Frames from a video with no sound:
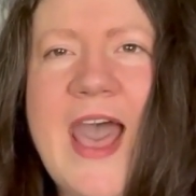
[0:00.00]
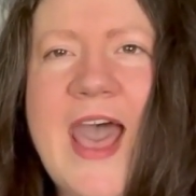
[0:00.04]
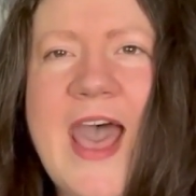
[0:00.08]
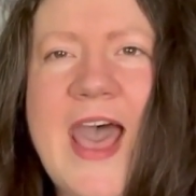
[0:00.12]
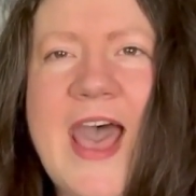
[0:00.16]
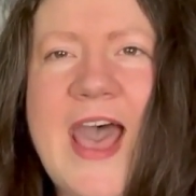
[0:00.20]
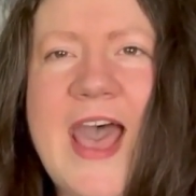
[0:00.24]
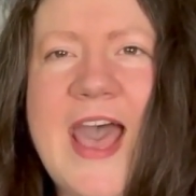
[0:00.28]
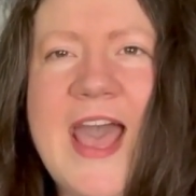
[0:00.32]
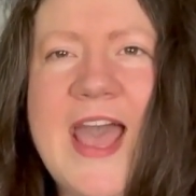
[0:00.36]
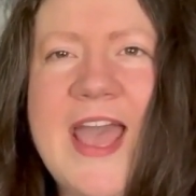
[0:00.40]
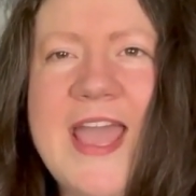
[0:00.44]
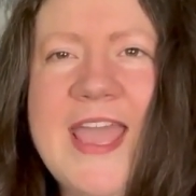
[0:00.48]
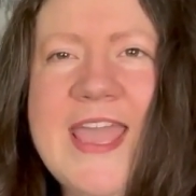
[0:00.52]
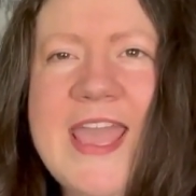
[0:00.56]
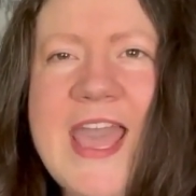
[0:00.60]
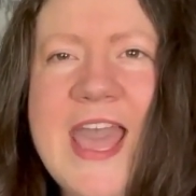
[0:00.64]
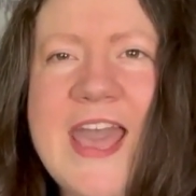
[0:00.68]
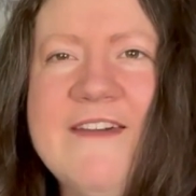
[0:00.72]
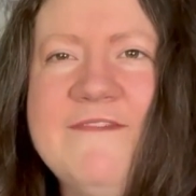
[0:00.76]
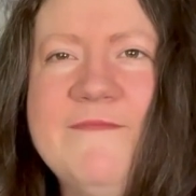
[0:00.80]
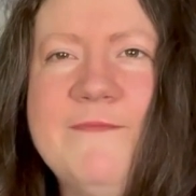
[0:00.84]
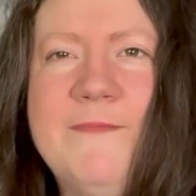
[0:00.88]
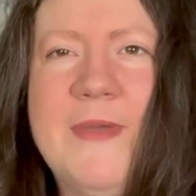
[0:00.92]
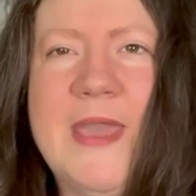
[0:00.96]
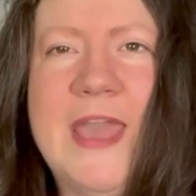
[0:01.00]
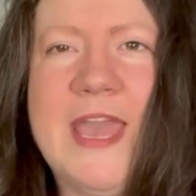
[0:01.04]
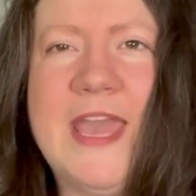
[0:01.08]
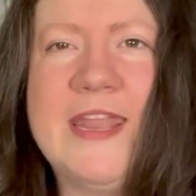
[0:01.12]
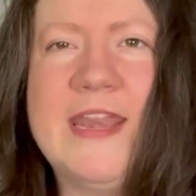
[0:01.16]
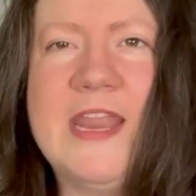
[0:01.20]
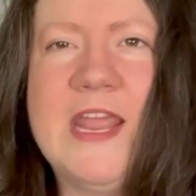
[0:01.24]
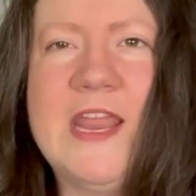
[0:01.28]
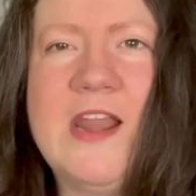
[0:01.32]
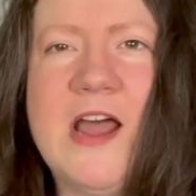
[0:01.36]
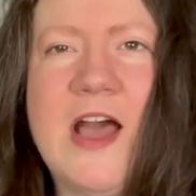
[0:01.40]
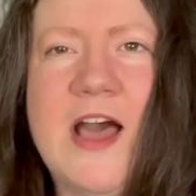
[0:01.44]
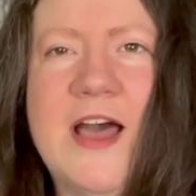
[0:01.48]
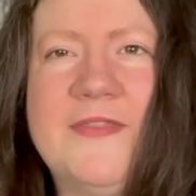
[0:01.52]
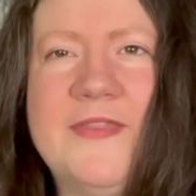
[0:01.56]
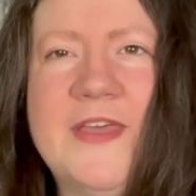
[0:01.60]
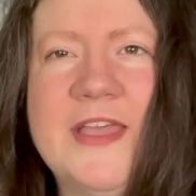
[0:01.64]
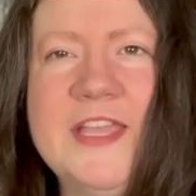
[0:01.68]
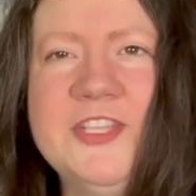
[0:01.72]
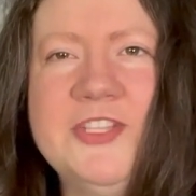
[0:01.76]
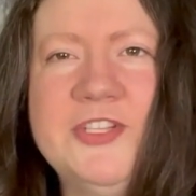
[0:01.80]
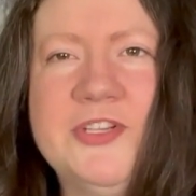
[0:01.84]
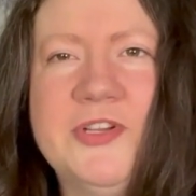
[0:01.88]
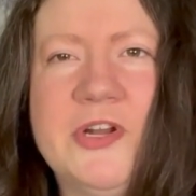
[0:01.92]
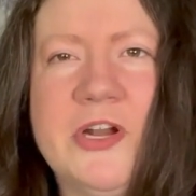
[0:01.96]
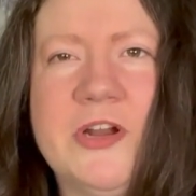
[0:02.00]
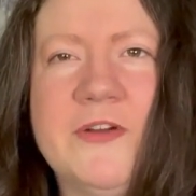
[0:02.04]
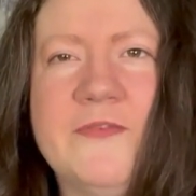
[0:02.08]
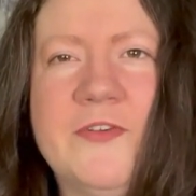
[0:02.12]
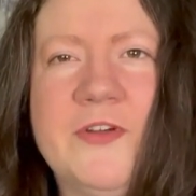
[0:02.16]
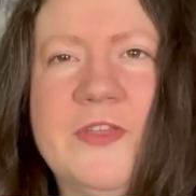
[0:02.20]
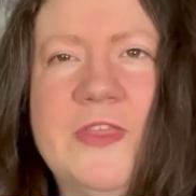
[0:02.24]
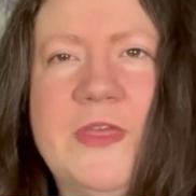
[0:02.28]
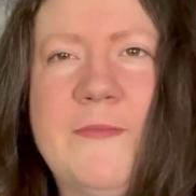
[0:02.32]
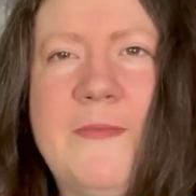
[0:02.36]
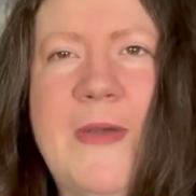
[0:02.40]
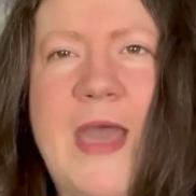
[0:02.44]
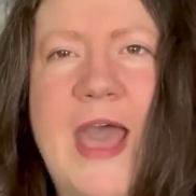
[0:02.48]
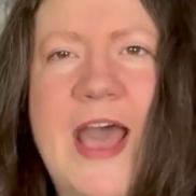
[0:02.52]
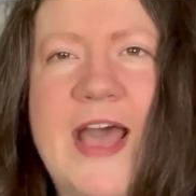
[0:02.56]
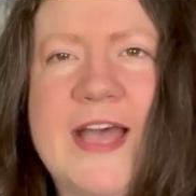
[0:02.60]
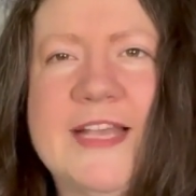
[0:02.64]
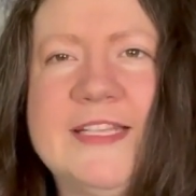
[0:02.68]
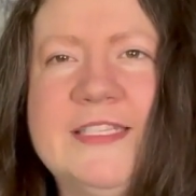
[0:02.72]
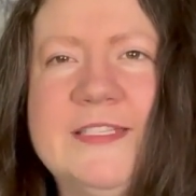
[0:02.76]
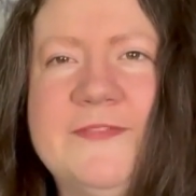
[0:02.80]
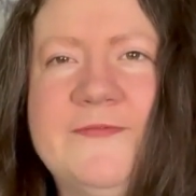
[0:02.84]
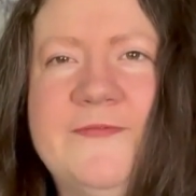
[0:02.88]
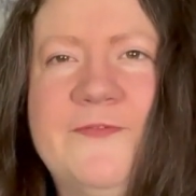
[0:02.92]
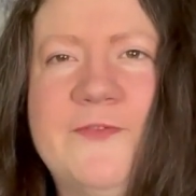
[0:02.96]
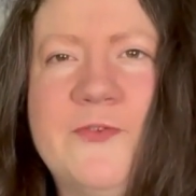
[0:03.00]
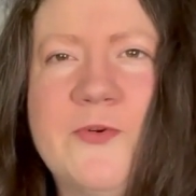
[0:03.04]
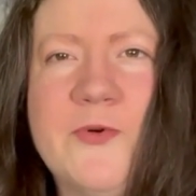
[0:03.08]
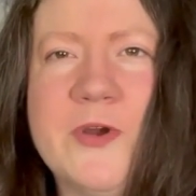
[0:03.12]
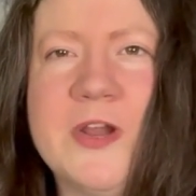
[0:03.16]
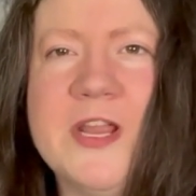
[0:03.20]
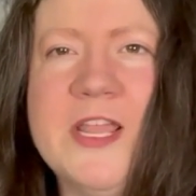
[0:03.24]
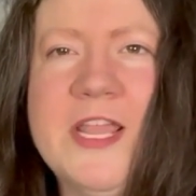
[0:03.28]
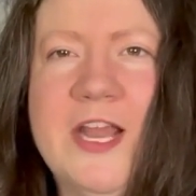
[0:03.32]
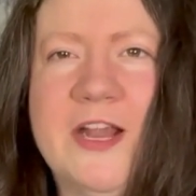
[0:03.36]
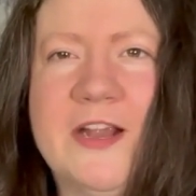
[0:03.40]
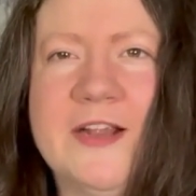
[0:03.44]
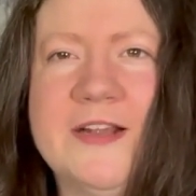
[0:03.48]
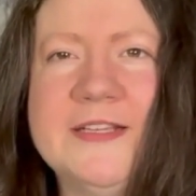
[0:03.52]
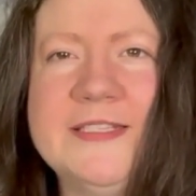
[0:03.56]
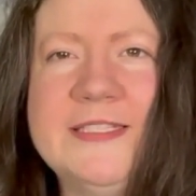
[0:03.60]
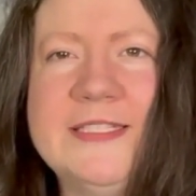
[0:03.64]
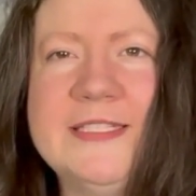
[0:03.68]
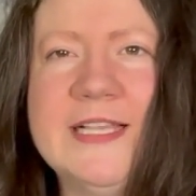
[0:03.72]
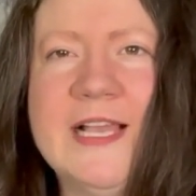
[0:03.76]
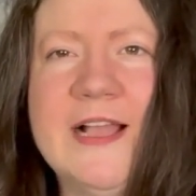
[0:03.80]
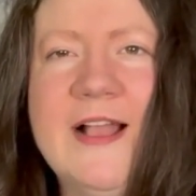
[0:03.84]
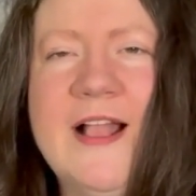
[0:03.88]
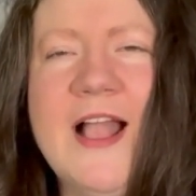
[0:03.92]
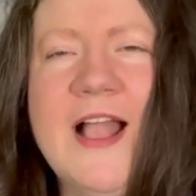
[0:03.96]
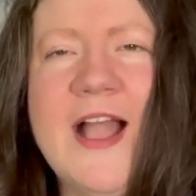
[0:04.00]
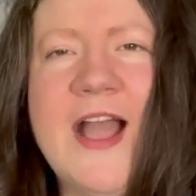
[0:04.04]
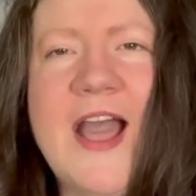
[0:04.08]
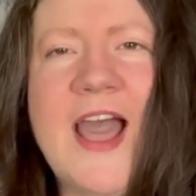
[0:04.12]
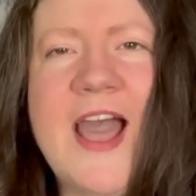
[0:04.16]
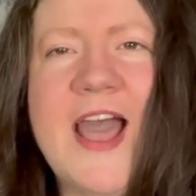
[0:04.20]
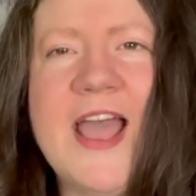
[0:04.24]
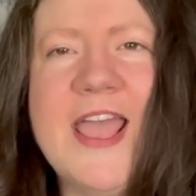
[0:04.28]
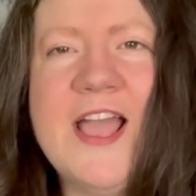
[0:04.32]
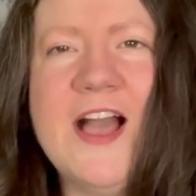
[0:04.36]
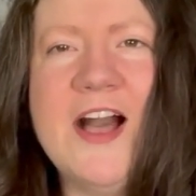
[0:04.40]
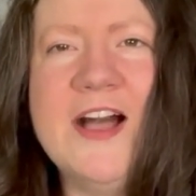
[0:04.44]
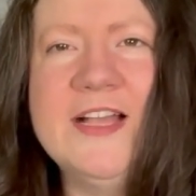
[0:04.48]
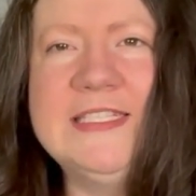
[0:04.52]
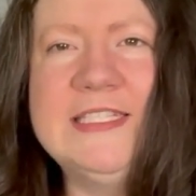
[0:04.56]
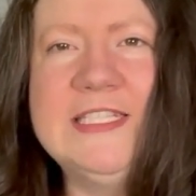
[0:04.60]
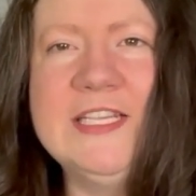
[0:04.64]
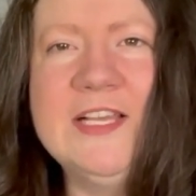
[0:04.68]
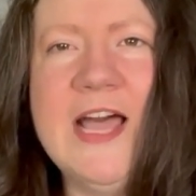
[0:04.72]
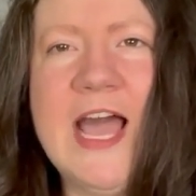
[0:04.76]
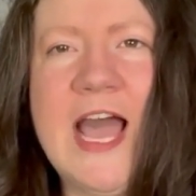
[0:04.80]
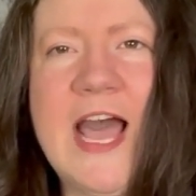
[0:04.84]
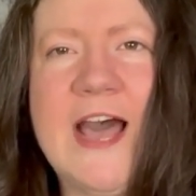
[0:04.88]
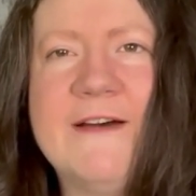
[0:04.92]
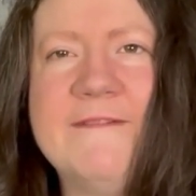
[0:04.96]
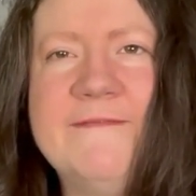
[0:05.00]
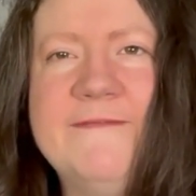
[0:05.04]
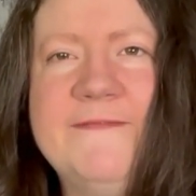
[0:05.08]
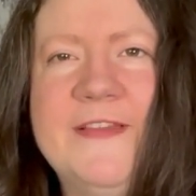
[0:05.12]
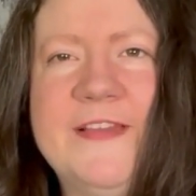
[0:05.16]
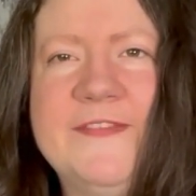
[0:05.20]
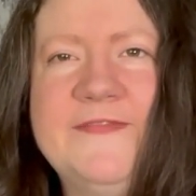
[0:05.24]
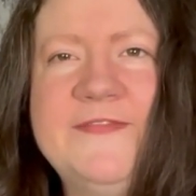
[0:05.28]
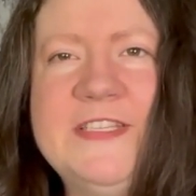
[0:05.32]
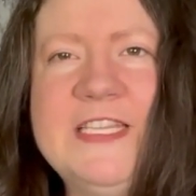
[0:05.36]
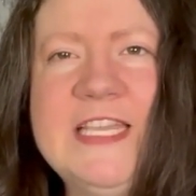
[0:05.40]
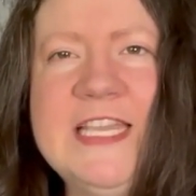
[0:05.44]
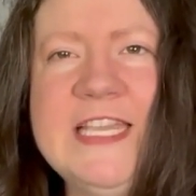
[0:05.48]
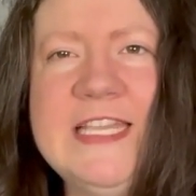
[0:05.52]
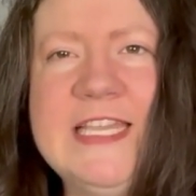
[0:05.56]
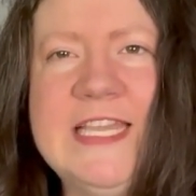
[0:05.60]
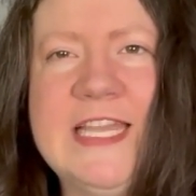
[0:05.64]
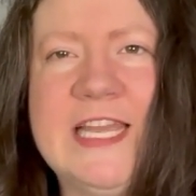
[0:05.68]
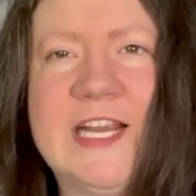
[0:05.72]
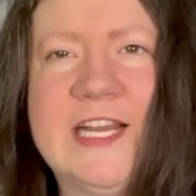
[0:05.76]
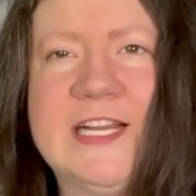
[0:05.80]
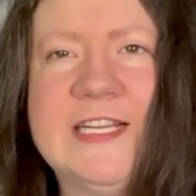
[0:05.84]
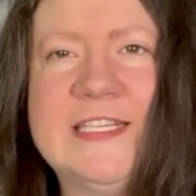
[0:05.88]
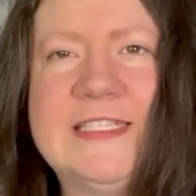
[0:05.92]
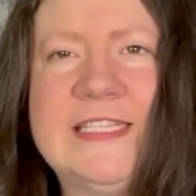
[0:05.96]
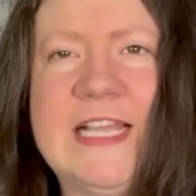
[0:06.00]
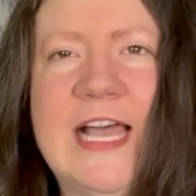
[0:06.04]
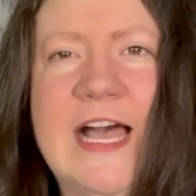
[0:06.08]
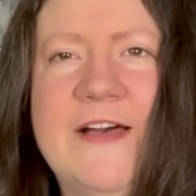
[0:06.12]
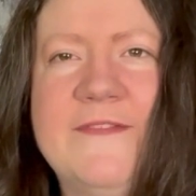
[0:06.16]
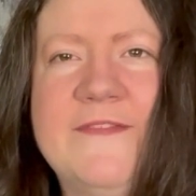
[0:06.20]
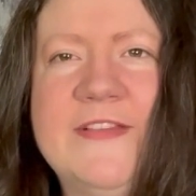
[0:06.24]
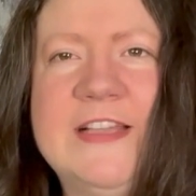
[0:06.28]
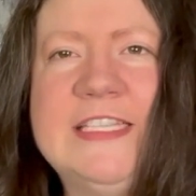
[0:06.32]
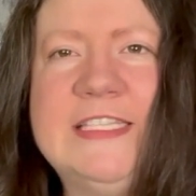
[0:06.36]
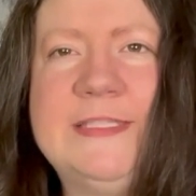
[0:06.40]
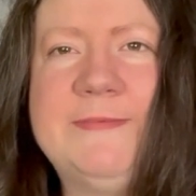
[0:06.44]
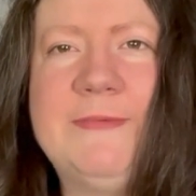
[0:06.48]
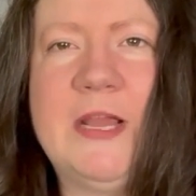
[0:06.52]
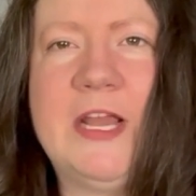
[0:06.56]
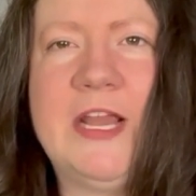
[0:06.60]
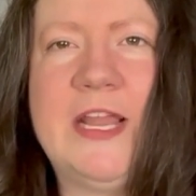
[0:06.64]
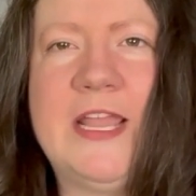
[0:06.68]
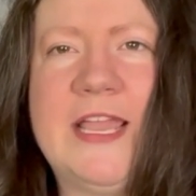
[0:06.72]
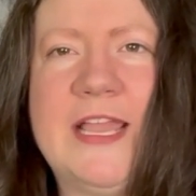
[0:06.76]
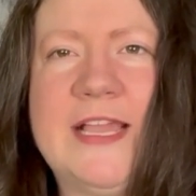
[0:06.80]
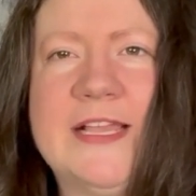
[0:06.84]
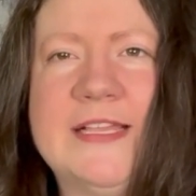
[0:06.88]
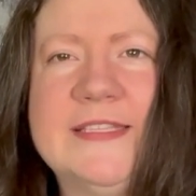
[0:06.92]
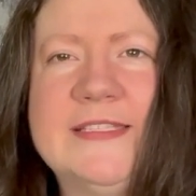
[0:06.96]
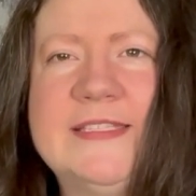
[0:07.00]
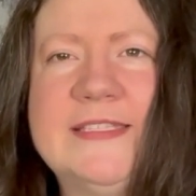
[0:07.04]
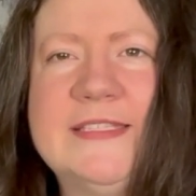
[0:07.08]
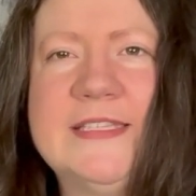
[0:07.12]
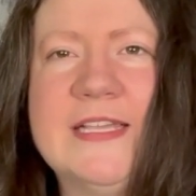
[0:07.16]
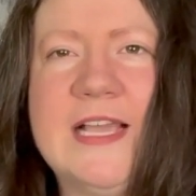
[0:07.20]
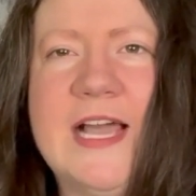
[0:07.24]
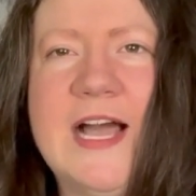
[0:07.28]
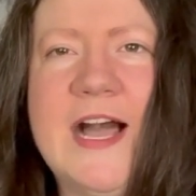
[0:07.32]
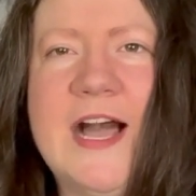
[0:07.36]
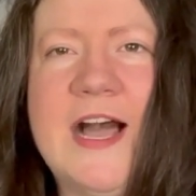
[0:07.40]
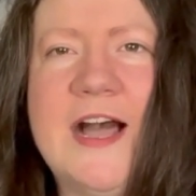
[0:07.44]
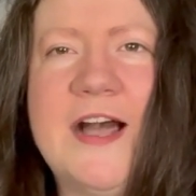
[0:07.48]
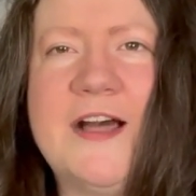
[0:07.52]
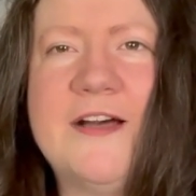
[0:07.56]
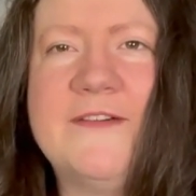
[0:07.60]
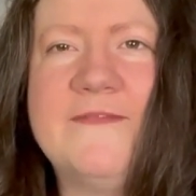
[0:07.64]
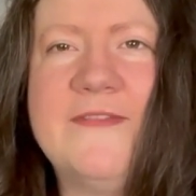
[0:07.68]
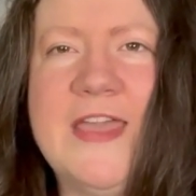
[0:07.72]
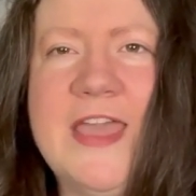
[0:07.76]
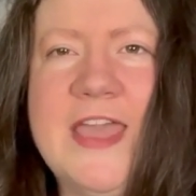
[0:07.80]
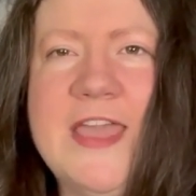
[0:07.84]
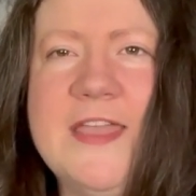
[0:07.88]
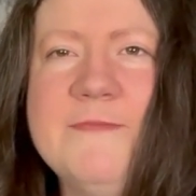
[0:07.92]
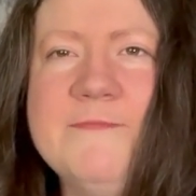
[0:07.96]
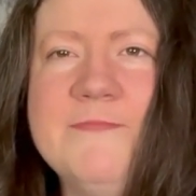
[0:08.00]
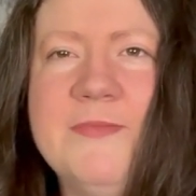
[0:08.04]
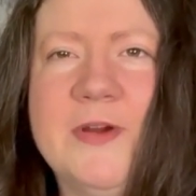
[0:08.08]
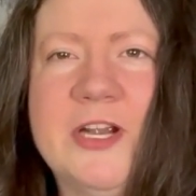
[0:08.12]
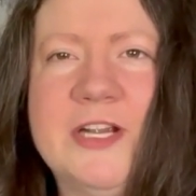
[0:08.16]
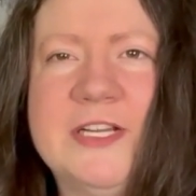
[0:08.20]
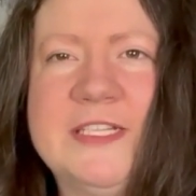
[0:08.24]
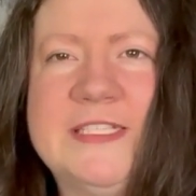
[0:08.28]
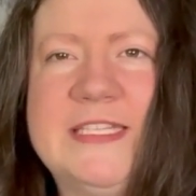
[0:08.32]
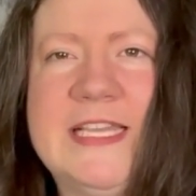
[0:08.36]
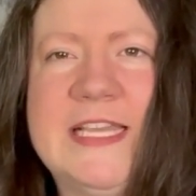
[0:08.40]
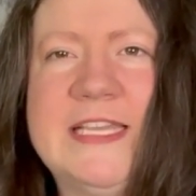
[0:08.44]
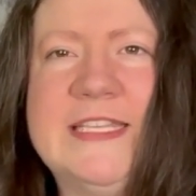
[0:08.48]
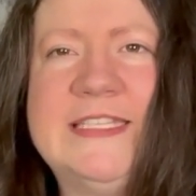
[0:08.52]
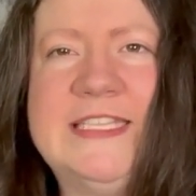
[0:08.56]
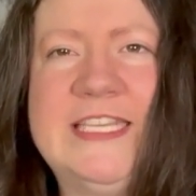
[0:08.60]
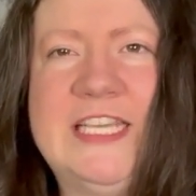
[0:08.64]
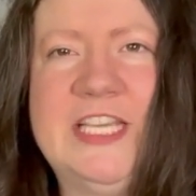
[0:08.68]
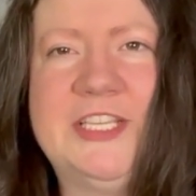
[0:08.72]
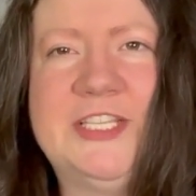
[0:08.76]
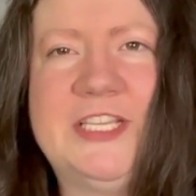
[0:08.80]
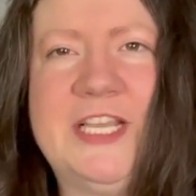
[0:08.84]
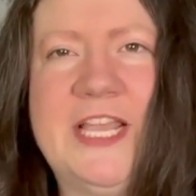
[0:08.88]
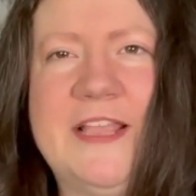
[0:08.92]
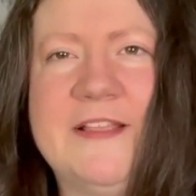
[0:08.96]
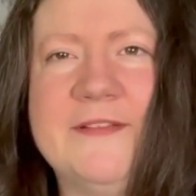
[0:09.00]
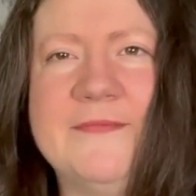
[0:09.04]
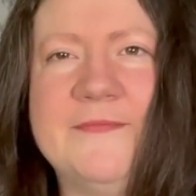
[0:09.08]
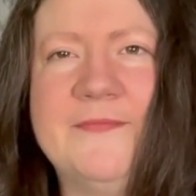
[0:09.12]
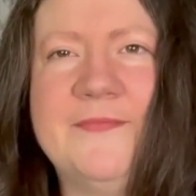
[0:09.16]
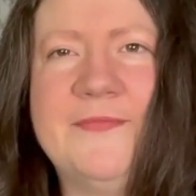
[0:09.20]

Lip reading: I have been an online tutor for the past 4 years. I also have 15 years of experience of in-person teaching.